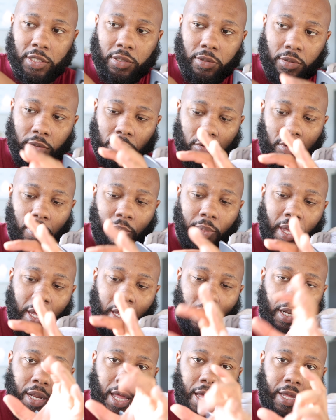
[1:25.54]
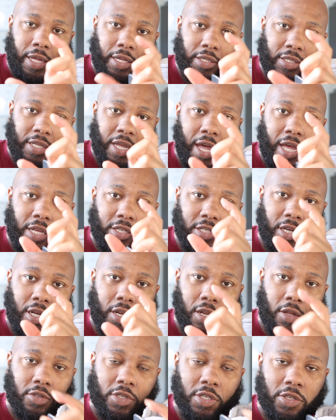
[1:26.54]
to remain like attached and
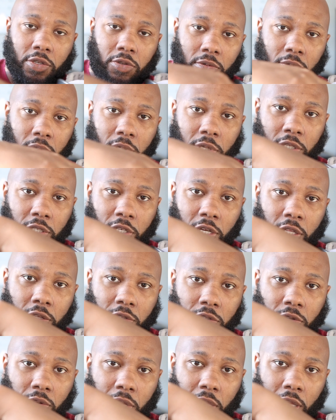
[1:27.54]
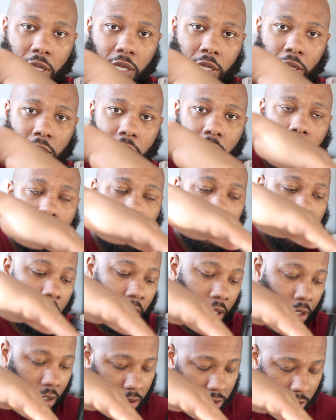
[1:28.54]
close to each other so it can heal.
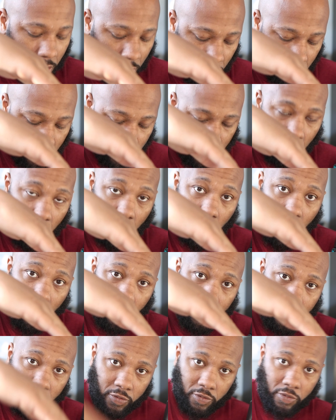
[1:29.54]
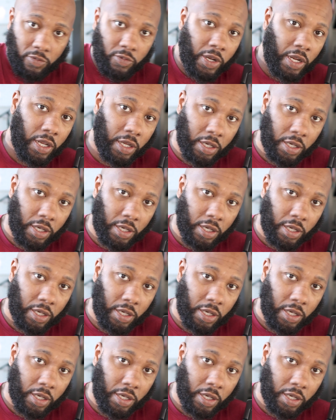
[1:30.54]
So you start off with